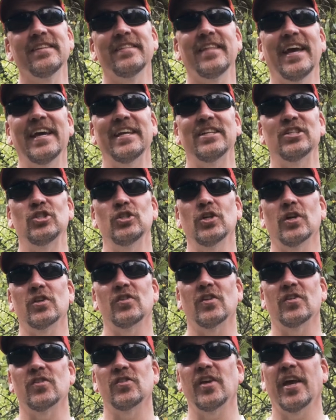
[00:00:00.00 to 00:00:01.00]
to that in
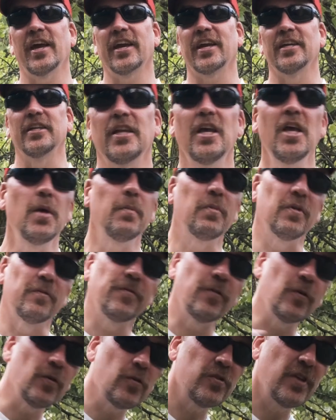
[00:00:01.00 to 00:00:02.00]
just a second, but
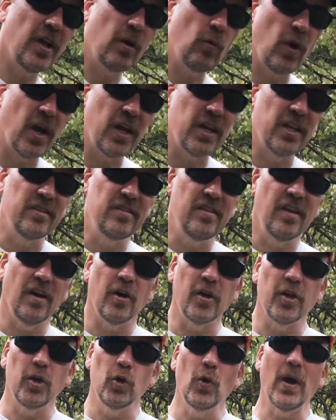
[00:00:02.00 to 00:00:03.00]
first I want to
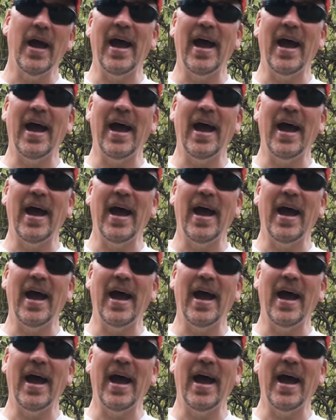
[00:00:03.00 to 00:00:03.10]
tell you